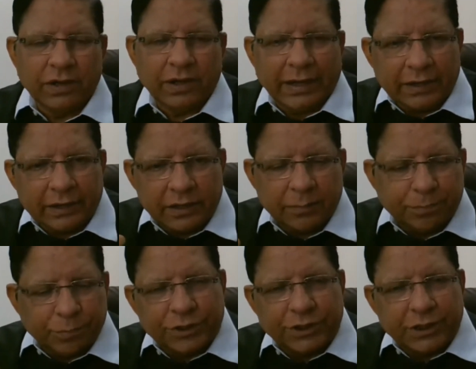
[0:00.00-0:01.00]
and
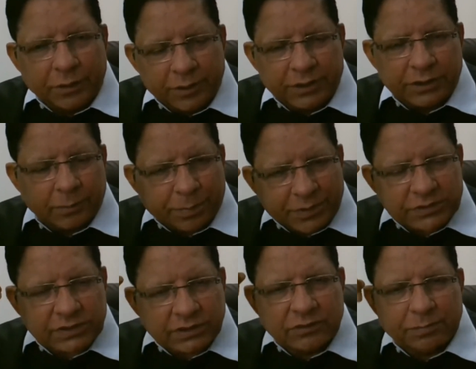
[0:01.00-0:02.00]
put it in the
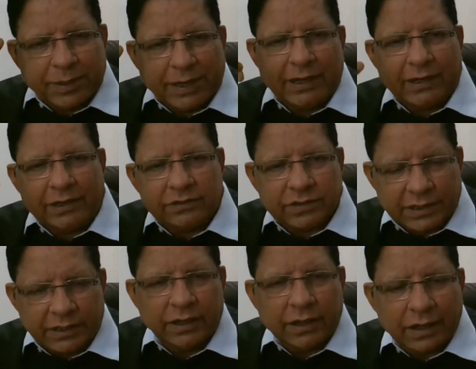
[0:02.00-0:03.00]
person's brain and
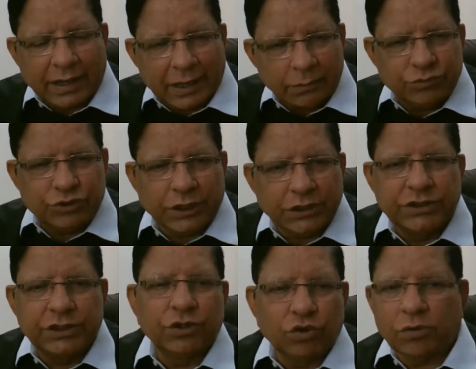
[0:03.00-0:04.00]
say, I am
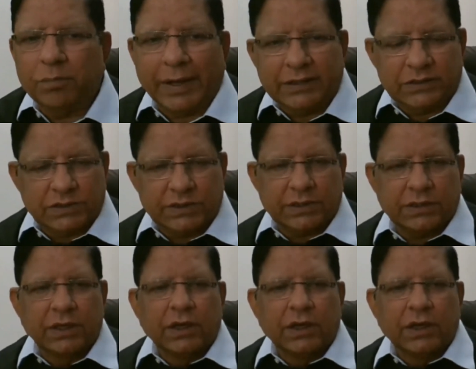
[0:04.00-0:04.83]
changing your mindset,